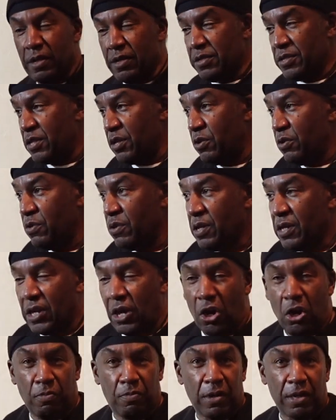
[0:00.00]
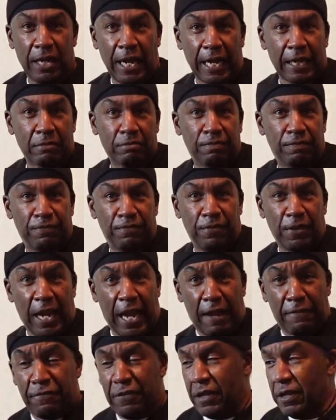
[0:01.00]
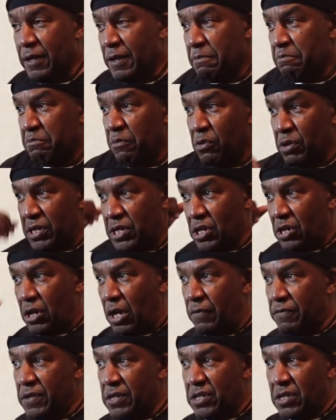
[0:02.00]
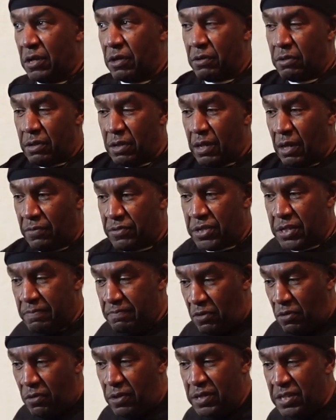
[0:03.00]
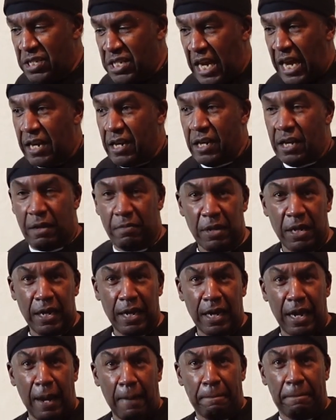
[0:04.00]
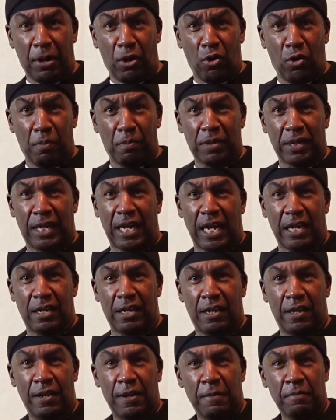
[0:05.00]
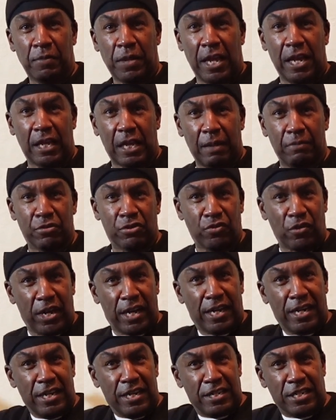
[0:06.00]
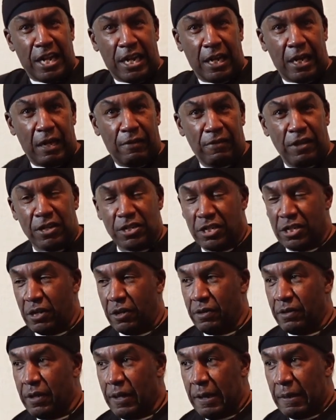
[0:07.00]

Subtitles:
So Cobra like, F it. But he took off his shirt, Samoans tatted up, and boom, getting it. Here come Dre taking off his shirt.